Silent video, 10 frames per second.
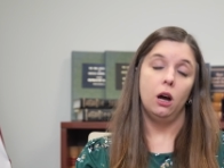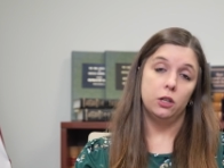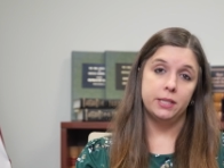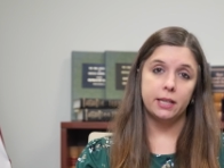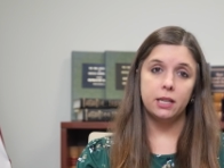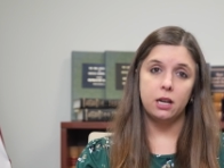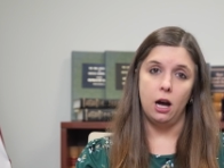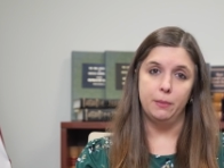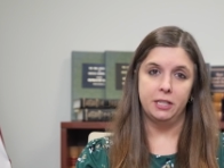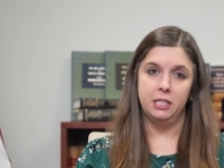Our second
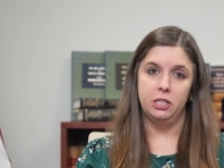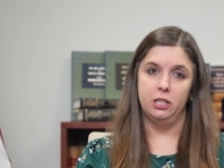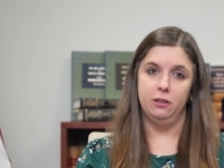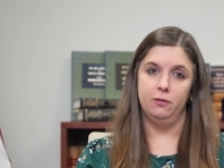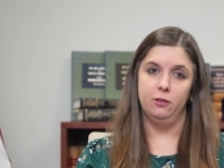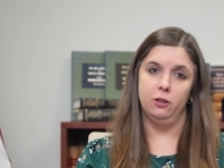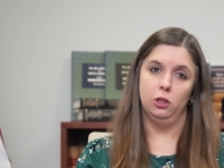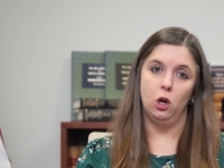common condition for